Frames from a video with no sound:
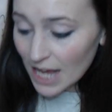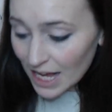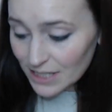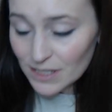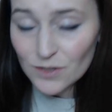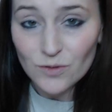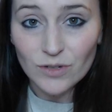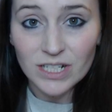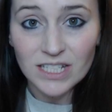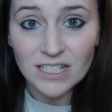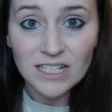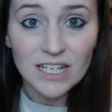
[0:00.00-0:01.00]
as it's
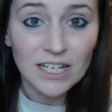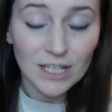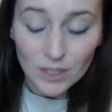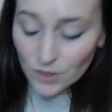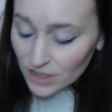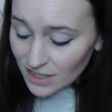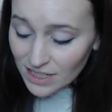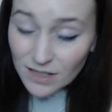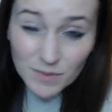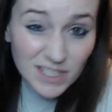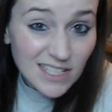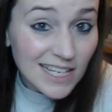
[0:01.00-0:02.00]
written. You can see the
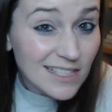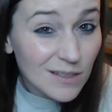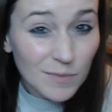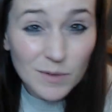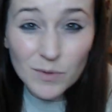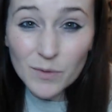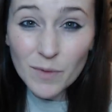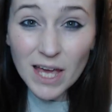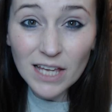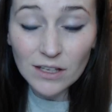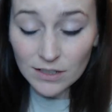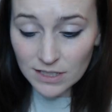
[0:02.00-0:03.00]
mistakes that people
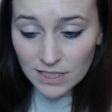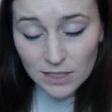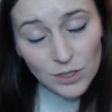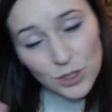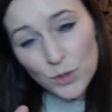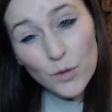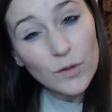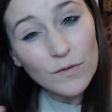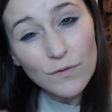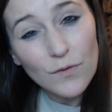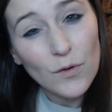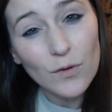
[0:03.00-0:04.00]
make, you can see the
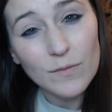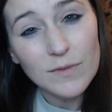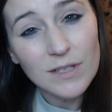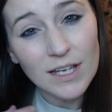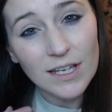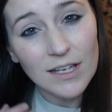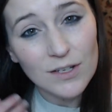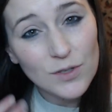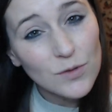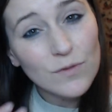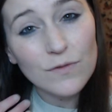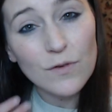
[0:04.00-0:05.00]
shortened forms, like a
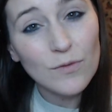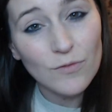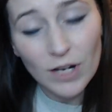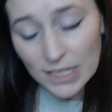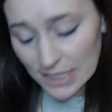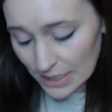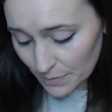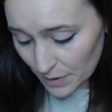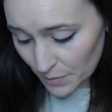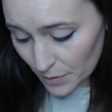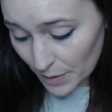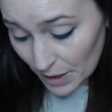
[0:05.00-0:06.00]
short form writing that
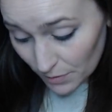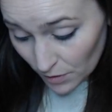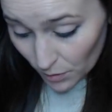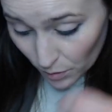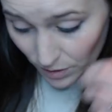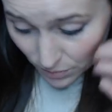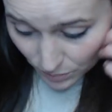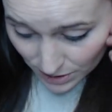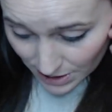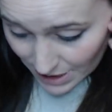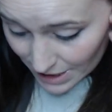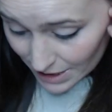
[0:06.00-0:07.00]
people make. We've got one that we'll
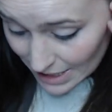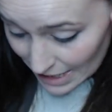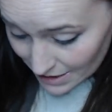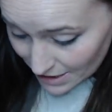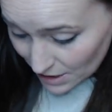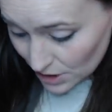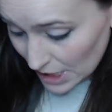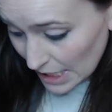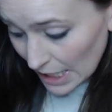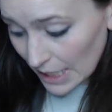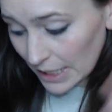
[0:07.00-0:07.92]
see next actually.